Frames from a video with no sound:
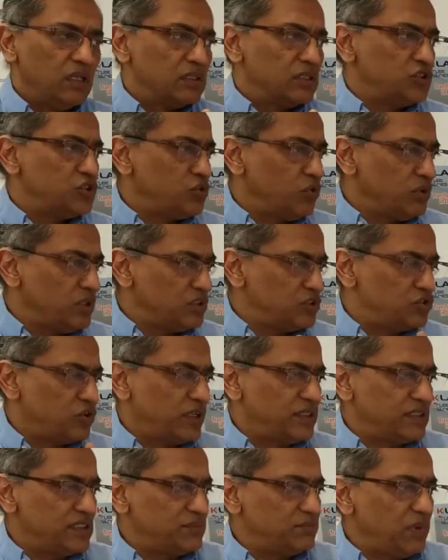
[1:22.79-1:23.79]
The shoulder
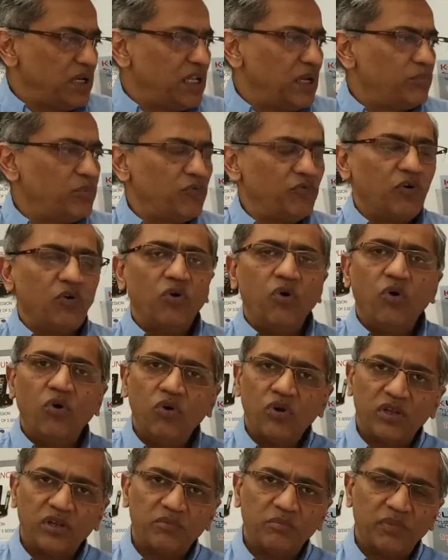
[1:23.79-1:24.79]
joint is made up of a
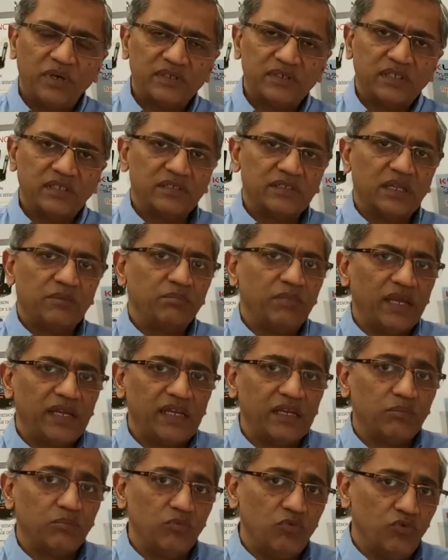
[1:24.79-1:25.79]
whole lot of muscles that
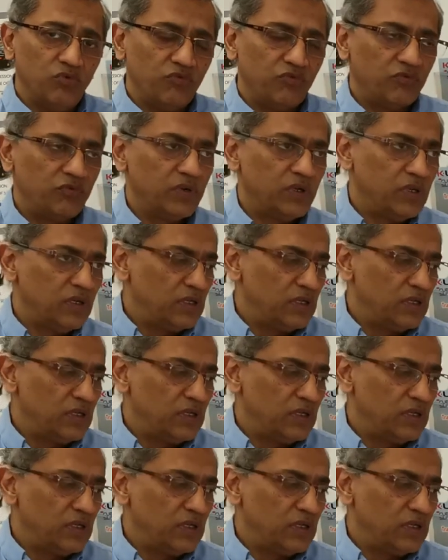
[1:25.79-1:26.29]
make it move.